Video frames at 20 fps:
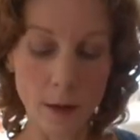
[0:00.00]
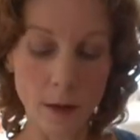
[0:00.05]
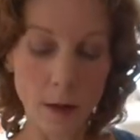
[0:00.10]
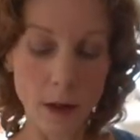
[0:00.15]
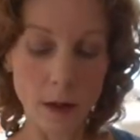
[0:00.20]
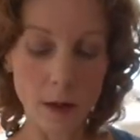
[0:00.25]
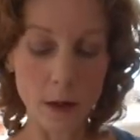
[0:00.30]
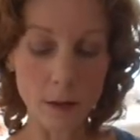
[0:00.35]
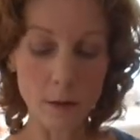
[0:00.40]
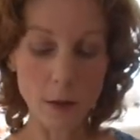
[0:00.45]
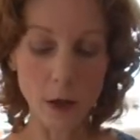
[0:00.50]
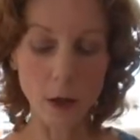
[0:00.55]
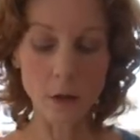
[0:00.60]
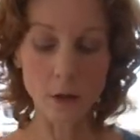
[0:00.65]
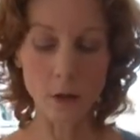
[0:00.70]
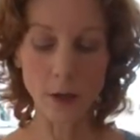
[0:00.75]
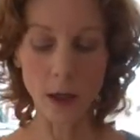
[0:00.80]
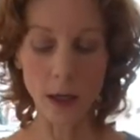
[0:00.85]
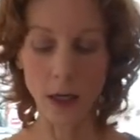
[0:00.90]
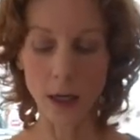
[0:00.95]
Then I'm
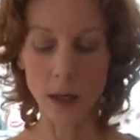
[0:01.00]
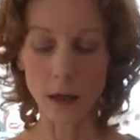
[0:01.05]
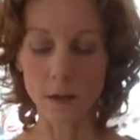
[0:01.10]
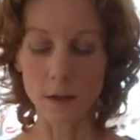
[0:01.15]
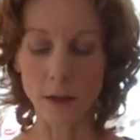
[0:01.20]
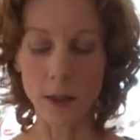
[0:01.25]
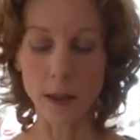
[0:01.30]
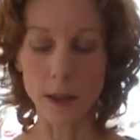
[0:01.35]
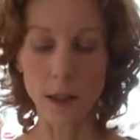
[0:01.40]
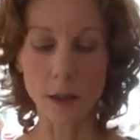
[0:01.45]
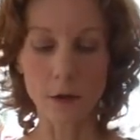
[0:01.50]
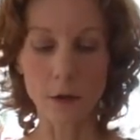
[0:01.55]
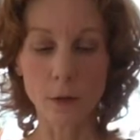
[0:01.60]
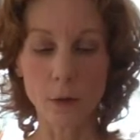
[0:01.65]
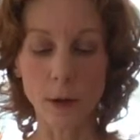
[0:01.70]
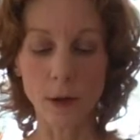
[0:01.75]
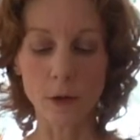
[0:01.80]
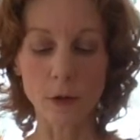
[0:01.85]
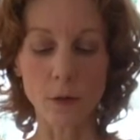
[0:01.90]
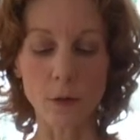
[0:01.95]
going to add a little
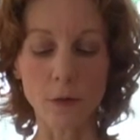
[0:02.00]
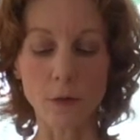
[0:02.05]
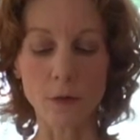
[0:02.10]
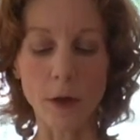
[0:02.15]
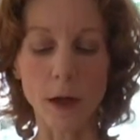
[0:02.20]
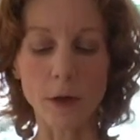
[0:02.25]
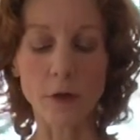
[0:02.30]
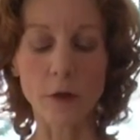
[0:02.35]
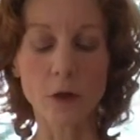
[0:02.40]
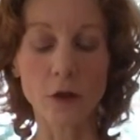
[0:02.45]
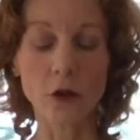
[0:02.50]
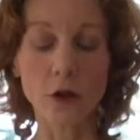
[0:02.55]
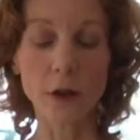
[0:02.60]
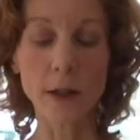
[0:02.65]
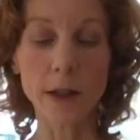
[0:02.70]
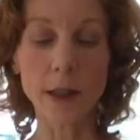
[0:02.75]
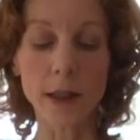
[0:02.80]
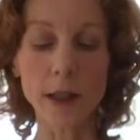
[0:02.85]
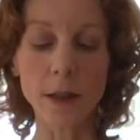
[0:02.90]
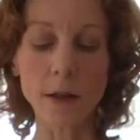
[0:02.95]
bit of red
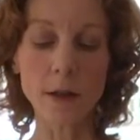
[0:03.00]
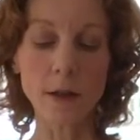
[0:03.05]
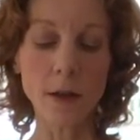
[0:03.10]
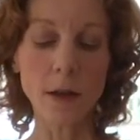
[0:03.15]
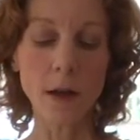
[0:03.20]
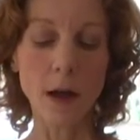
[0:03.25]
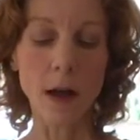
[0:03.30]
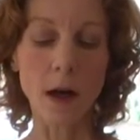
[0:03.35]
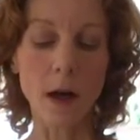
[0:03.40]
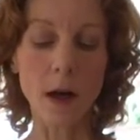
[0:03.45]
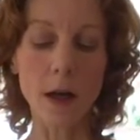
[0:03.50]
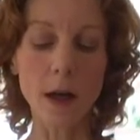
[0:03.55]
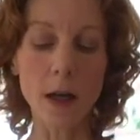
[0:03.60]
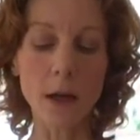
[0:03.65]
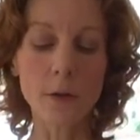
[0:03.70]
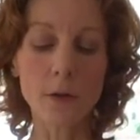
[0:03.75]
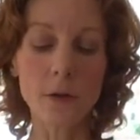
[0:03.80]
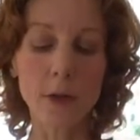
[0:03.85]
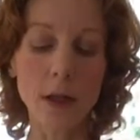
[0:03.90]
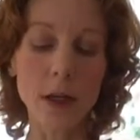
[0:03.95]
chilli. I
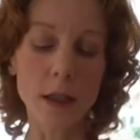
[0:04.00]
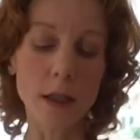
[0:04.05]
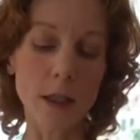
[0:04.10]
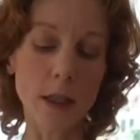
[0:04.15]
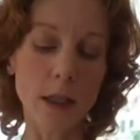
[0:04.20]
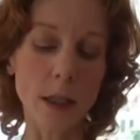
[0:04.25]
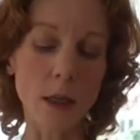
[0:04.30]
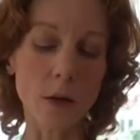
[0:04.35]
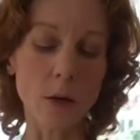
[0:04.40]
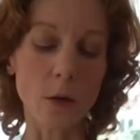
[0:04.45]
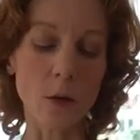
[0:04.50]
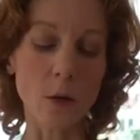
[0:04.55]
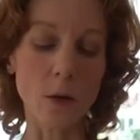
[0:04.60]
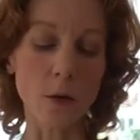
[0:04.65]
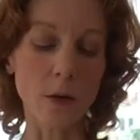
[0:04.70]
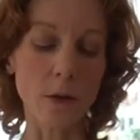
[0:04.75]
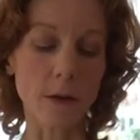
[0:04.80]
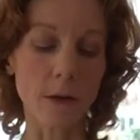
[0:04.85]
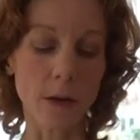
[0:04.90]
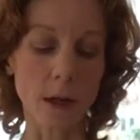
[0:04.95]
have taken out all
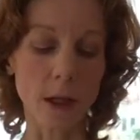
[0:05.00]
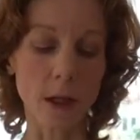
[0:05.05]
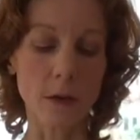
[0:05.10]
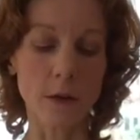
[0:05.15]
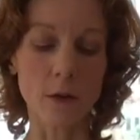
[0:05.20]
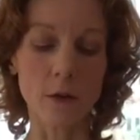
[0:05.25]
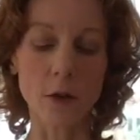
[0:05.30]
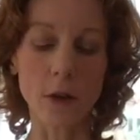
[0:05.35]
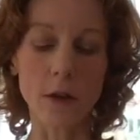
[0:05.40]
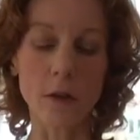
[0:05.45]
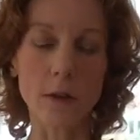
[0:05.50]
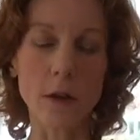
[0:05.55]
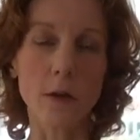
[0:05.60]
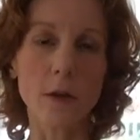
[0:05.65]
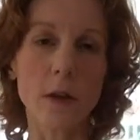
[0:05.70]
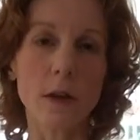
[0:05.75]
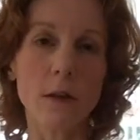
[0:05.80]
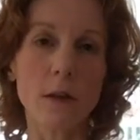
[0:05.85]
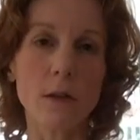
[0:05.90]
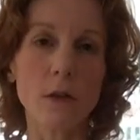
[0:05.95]
the seeds just so
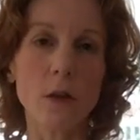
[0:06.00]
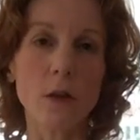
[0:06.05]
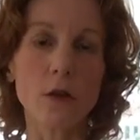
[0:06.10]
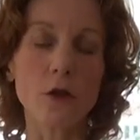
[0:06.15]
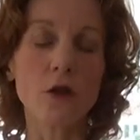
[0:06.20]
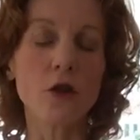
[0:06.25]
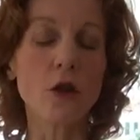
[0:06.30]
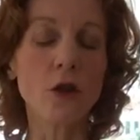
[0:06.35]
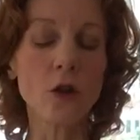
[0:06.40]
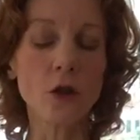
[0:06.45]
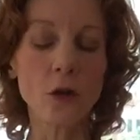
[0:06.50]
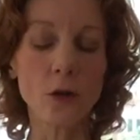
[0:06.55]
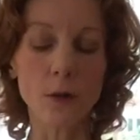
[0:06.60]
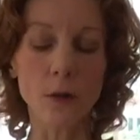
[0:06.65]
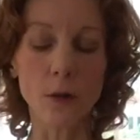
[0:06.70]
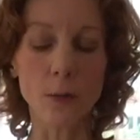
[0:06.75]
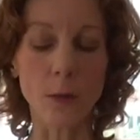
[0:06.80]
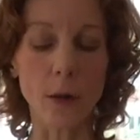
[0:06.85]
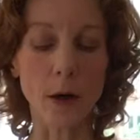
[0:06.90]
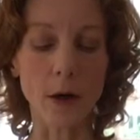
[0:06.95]
that it's not too
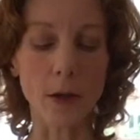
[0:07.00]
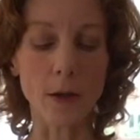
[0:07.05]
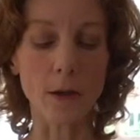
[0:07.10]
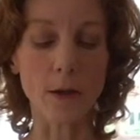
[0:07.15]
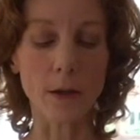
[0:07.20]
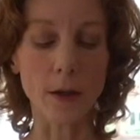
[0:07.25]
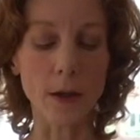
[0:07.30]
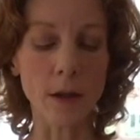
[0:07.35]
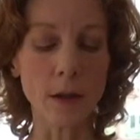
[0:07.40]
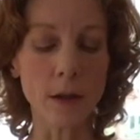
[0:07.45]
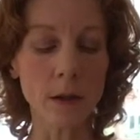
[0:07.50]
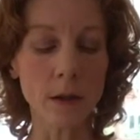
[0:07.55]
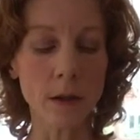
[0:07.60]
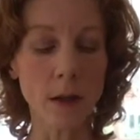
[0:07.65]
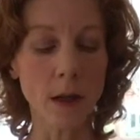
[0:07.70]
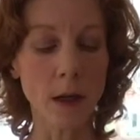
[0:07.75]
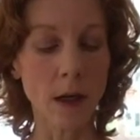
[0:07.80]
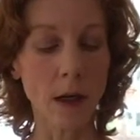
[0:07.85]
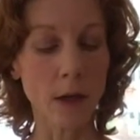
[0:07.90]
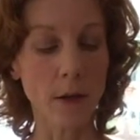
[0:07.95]
spicy
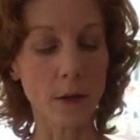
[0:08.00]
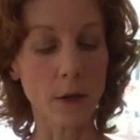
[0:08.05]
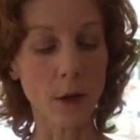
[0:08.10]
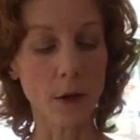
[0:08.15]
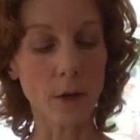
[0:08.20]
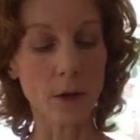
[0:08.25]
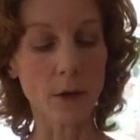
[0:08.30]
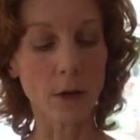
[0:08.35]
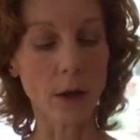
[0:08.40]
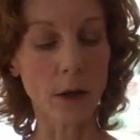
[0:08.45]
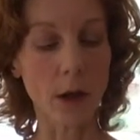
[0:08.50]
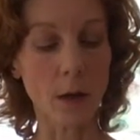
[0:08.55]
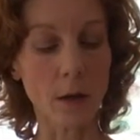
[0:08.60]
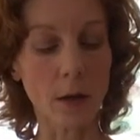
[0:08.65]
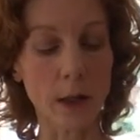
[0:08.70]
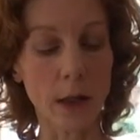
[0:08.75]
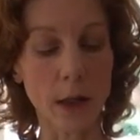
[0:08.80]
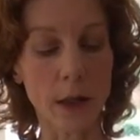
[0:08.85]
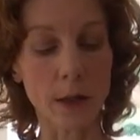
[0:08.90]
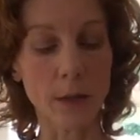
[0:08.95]
and those are
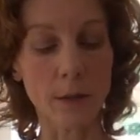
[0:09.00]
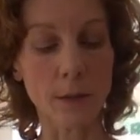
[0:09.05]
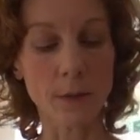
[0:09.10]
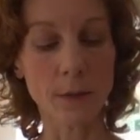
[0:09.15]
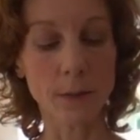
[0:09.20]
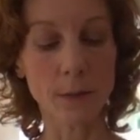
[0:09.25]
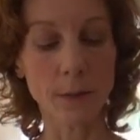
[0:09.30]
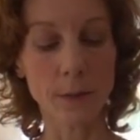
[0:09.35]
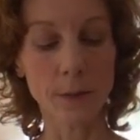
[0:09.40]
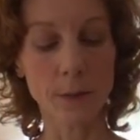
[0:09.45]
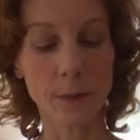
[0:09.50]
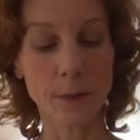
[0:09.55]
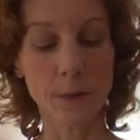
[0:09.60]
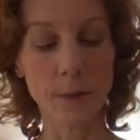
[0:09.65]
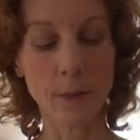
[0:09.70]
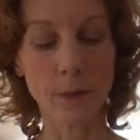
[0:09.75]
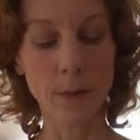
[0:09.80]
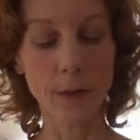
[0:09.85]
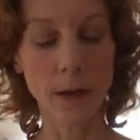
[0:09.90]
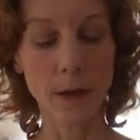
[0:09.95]
going in.
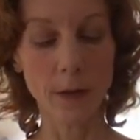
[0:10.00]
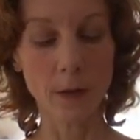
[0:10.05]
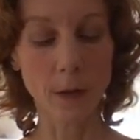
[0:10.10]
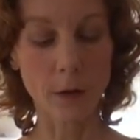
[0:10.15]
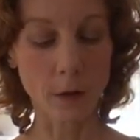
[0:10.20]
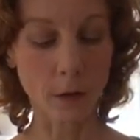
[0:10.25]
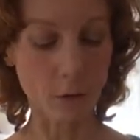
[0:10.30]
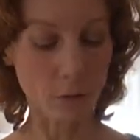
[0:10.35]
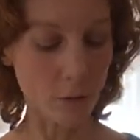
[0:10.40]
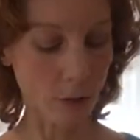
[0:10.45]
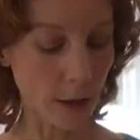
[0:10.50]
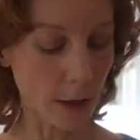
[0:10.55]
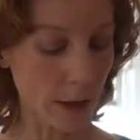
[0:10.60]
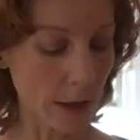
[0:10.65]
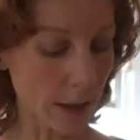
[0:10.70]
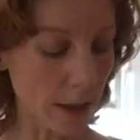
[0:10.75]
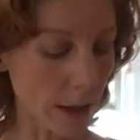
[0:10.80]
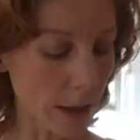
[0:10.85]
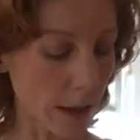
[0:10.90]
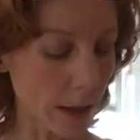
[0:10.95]
So it's a
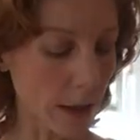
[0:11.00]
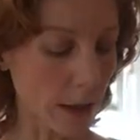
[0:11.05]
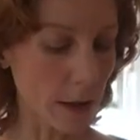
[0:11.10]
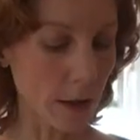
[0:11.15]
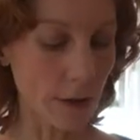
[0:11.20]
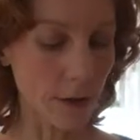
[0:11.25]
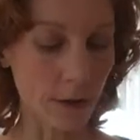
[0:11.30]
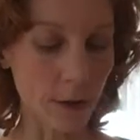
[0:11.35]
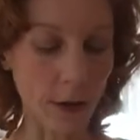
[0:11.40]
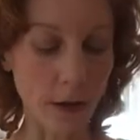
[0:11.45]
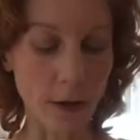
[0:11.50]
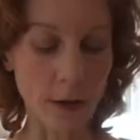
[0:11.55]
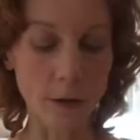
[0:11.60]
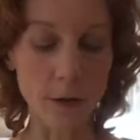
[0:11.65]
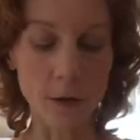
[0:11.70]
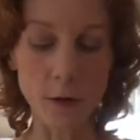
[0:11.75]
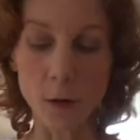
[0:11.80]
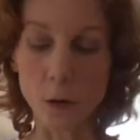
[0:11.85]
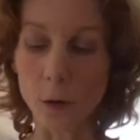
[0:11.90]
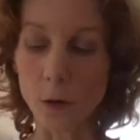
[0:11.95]
really easy
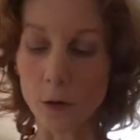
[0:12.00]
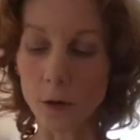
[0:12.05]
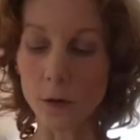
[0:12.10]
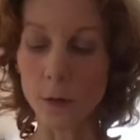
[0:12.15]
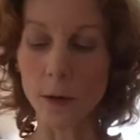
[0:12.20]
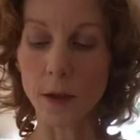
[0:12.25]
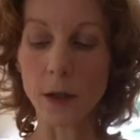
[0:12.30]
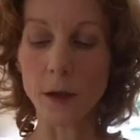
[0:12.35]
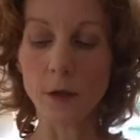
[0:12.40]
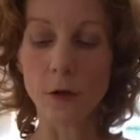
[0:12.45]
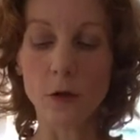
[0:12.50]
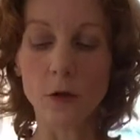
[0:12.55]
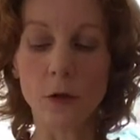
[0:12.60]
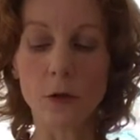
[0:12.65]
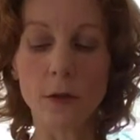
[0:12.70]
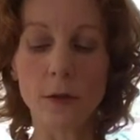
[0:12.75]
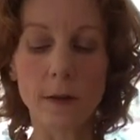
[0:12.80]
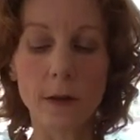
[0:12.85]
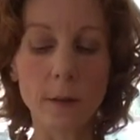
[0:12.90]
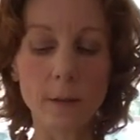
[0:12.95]
sauce because
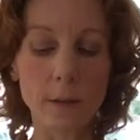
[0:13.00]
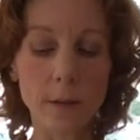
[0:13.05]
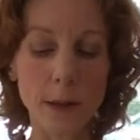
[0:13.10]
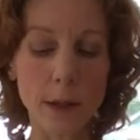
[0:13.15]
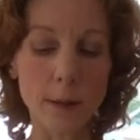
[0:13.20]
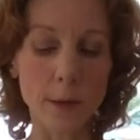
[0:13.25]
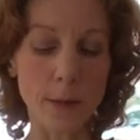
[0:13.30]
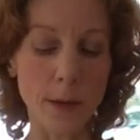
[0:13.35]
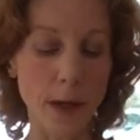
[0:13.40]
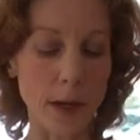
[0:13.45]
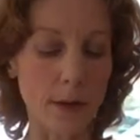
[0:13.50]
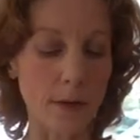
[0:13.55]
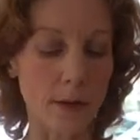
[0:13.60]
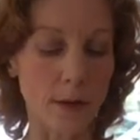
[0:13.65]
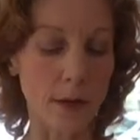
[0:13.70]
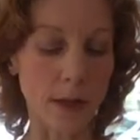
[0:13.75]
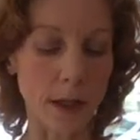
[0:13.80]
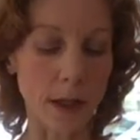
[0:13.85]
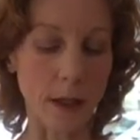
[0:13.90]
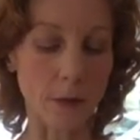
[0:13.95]
you're simply
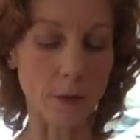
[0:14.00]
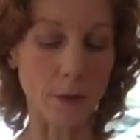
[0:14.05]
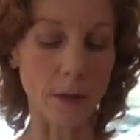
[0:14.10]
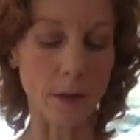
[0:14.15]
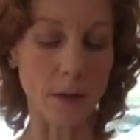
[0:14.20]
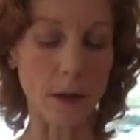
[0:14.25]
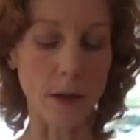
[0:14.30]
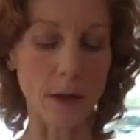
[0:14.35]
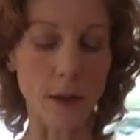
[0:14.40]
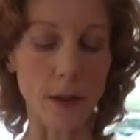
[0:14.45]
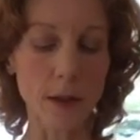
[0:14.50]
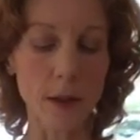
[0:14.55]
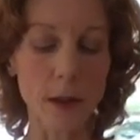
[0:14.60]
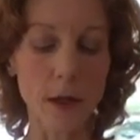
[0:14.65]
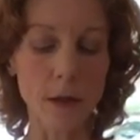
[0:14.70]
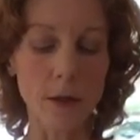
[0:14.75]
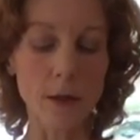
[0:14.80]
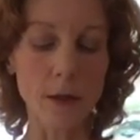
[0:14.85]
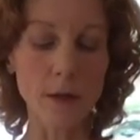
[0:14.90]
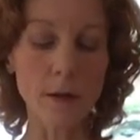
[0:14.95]
blending everything.
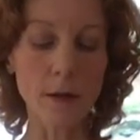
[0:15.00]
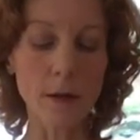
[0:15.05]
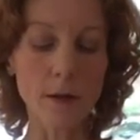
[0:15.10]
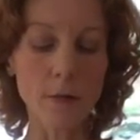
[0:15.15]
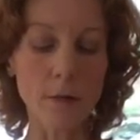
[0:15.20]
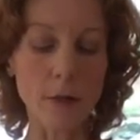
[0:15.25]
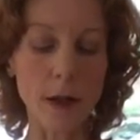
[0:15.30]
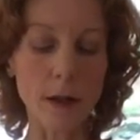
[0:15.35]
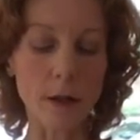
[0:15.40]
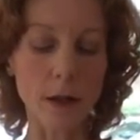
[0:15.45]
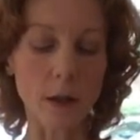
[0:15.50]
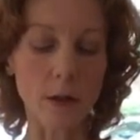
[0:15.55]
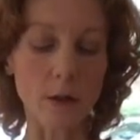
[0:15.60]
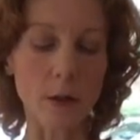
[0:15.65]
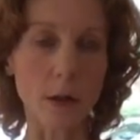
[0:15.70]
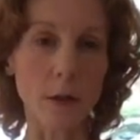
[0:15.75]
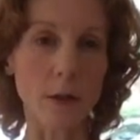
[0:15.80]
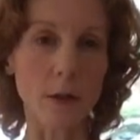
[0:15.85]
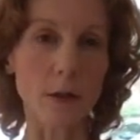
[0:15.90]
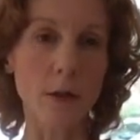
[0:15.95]
This is red
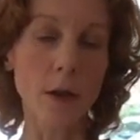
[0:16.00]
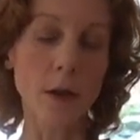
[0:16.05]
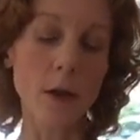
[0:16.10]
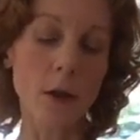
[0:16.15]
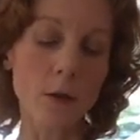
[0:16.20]
onion.